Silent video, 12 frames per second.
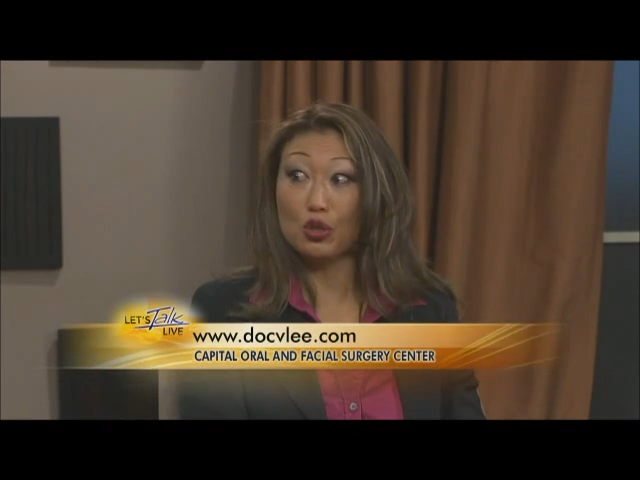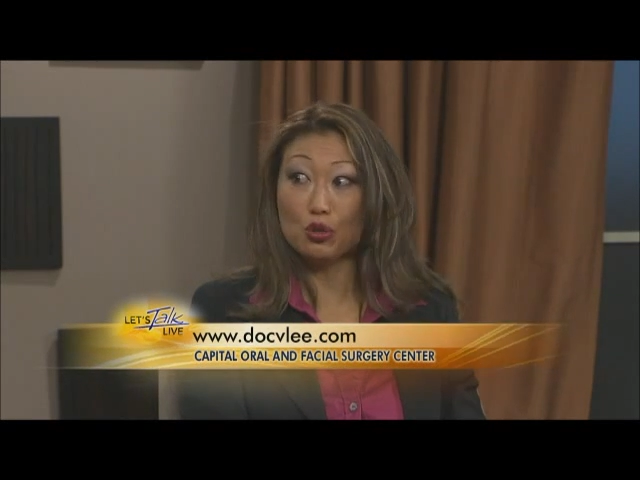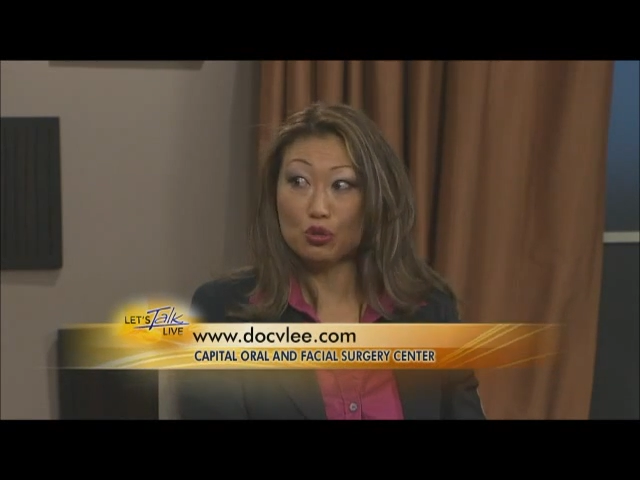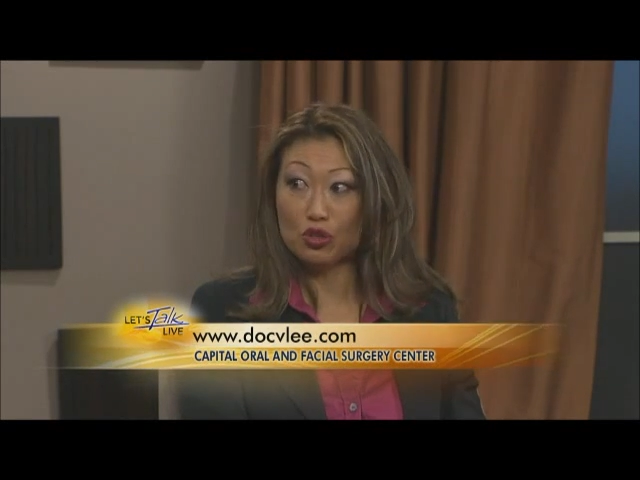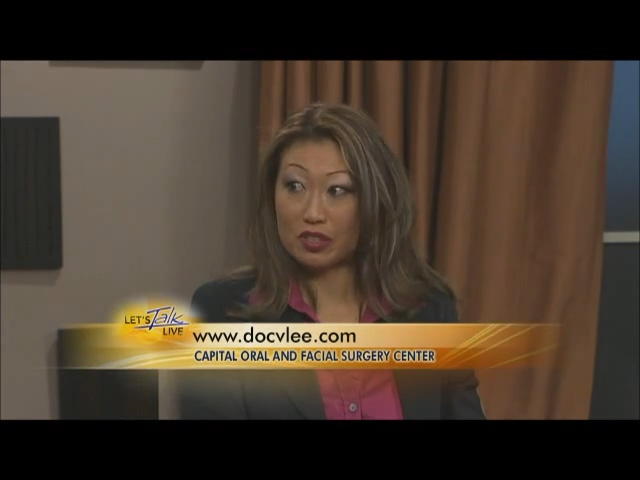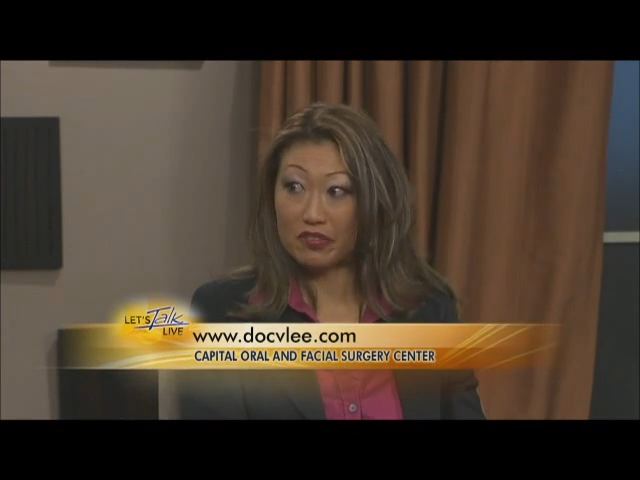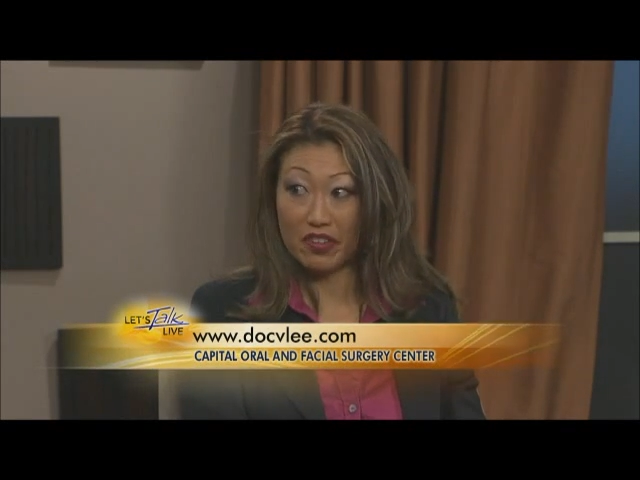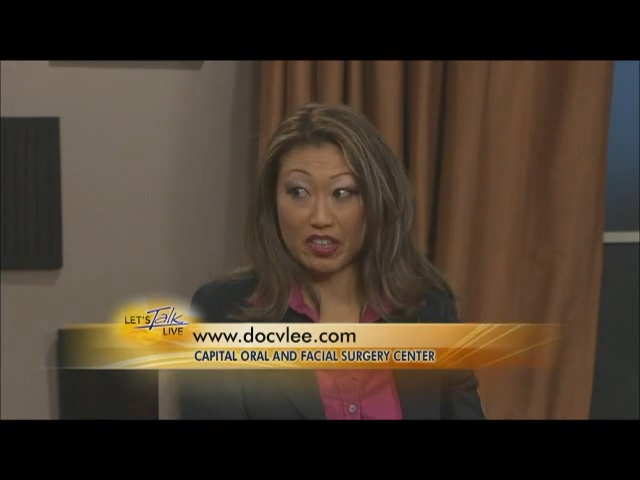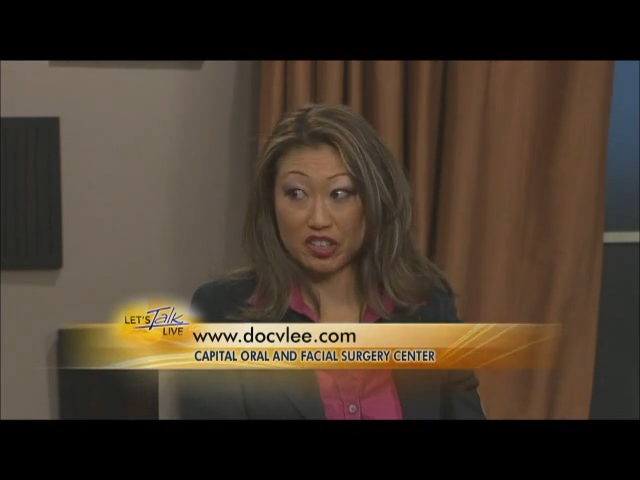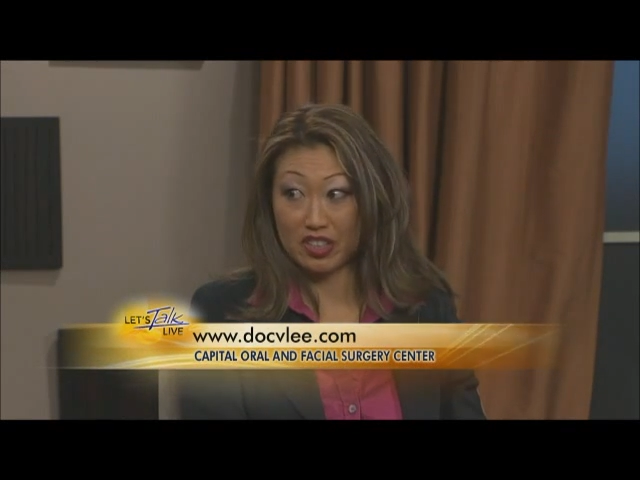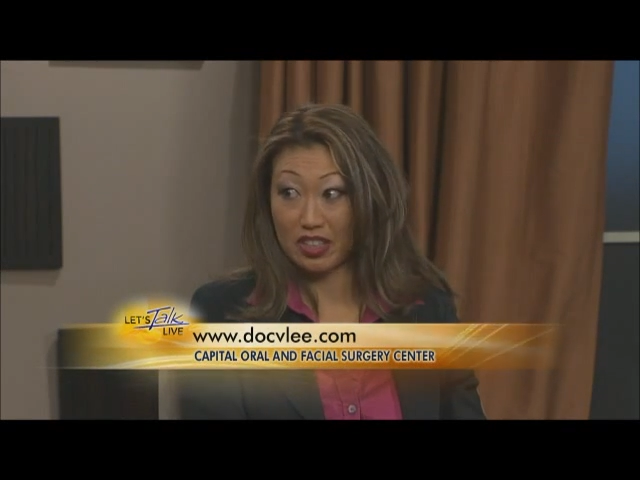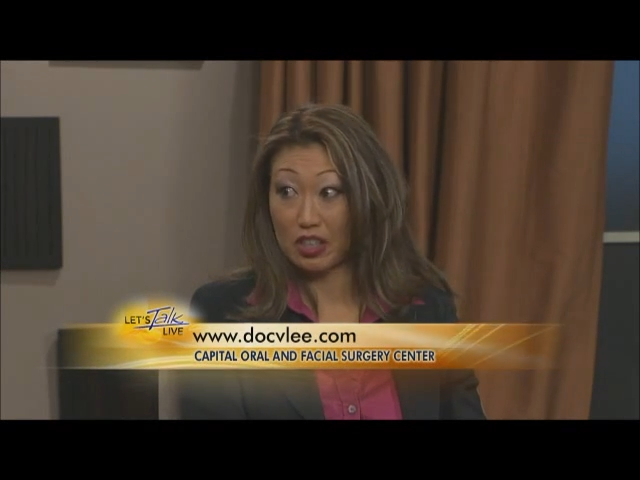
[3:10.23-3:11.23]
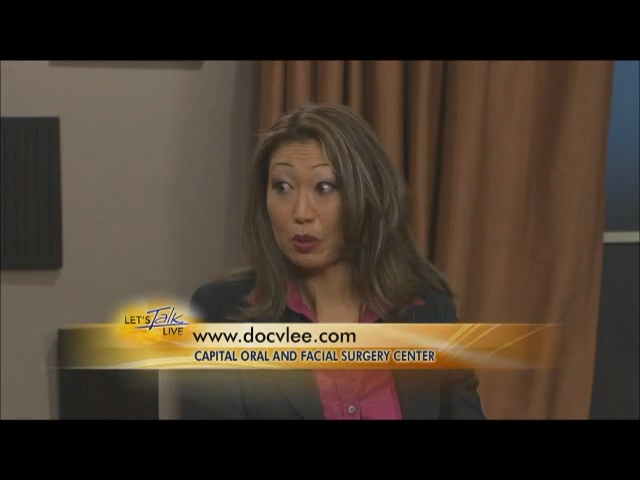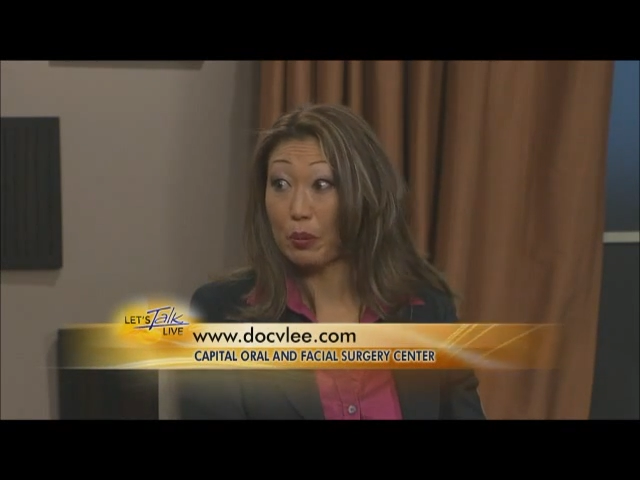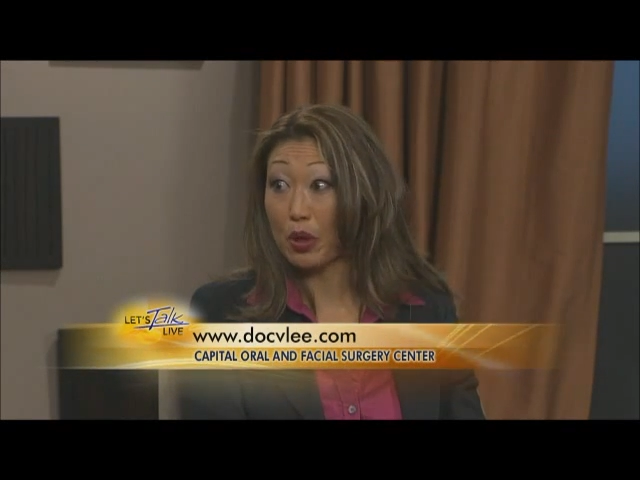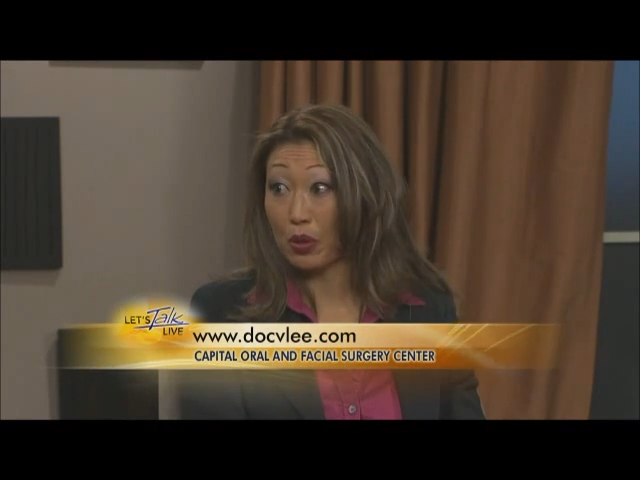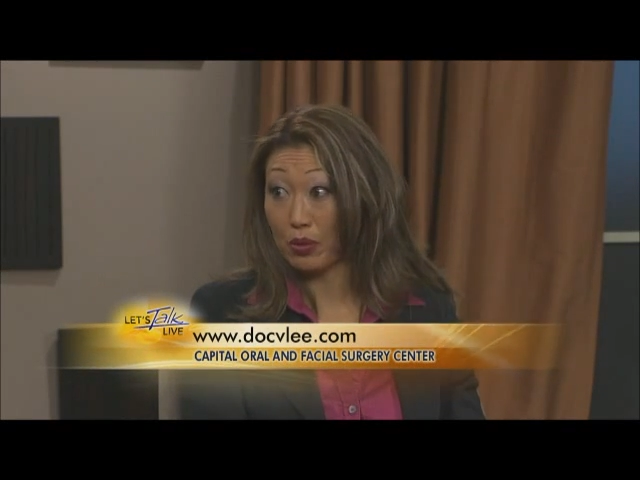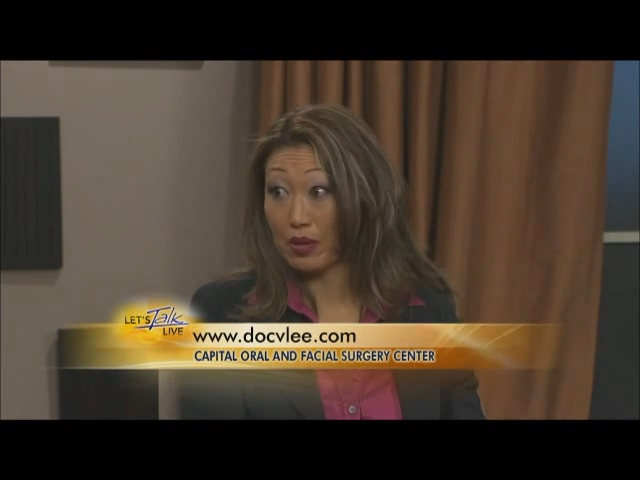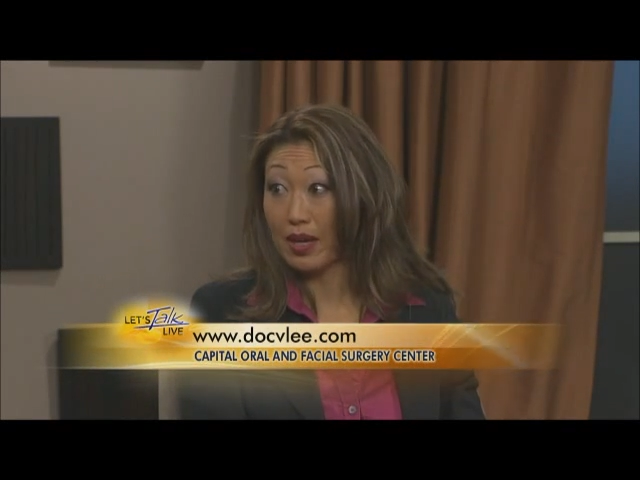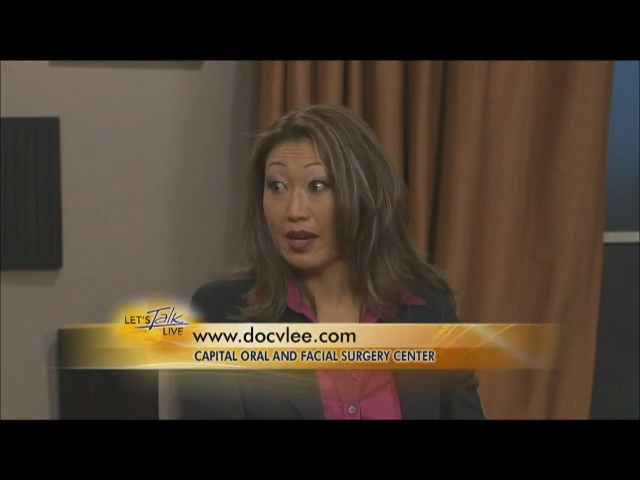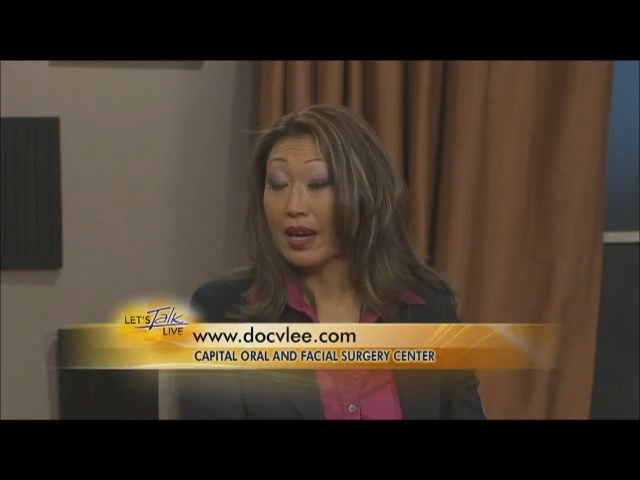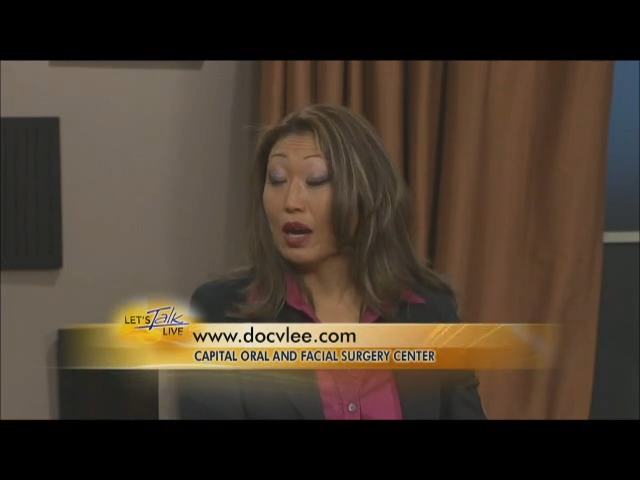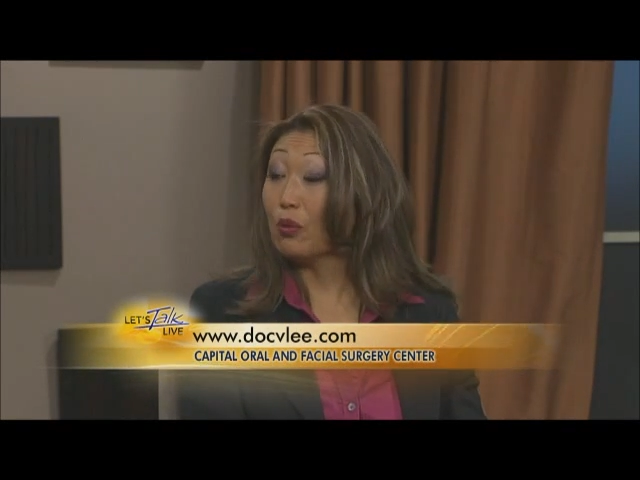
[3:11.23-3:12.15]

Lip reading: huge infections in the bone.